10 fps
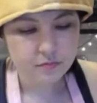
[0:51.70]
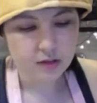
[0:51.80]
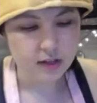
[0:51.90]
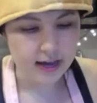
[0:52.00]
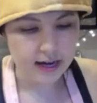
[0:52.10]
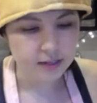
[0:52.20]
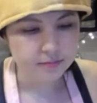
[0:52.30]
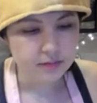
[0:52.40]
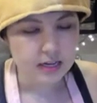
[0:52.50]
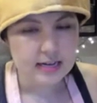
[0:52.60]
Yeah.
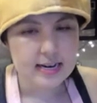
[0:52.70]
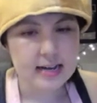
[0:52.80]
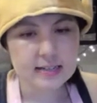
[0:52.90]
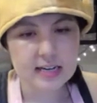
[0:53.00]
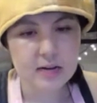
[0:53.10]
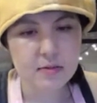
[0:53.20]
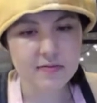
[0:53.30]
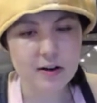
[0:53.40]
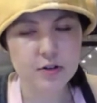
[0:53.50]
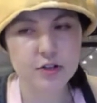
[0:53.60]
Next time, if
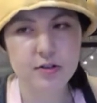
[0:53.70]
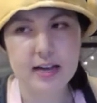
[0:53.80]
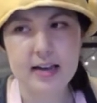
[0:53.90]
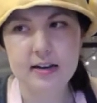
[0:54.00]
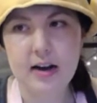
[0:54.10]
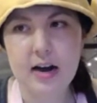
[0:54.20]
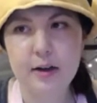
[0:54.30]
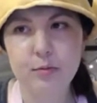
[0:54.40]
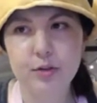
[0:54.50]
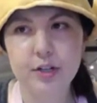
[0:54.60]
I were to do again,
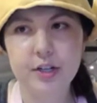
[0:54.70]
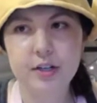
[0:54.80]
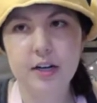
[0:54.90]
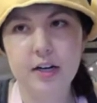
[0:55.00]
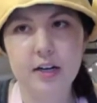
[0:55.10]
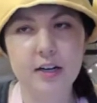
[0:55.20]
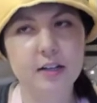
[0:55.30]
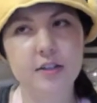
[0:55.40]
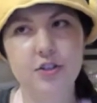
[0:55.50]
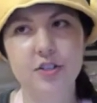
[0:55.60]
I would
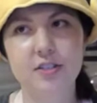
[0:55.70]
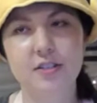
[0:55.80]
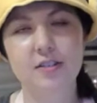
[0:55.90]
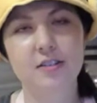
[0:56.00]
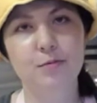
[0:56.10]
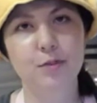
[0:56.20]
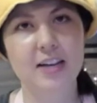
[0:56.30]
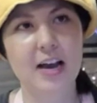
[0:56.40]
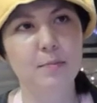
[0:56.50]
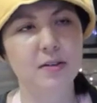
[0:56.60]
just to
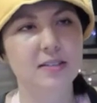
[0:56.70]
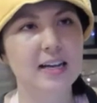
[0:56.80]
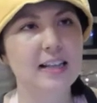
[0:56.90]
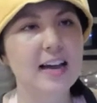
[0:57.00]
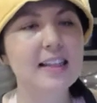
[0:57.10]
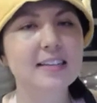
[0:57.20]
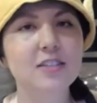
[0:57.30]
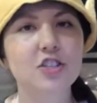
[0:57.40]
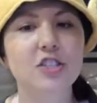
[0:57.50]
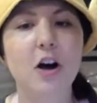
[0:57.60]
recap, because I like to
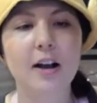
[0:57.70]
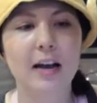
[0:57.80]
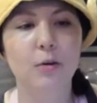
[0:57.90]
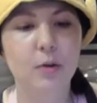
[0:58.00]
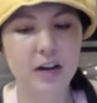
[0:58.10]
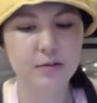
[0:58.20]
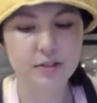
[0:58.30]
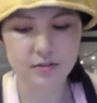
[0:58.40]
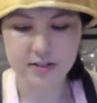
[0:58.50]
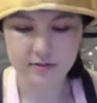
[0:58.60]
just talk out what I would
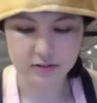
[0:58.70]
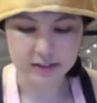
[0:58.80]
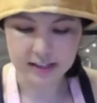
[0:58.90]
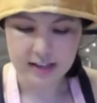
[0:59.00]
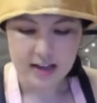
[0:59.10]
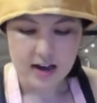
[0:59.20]
do differently.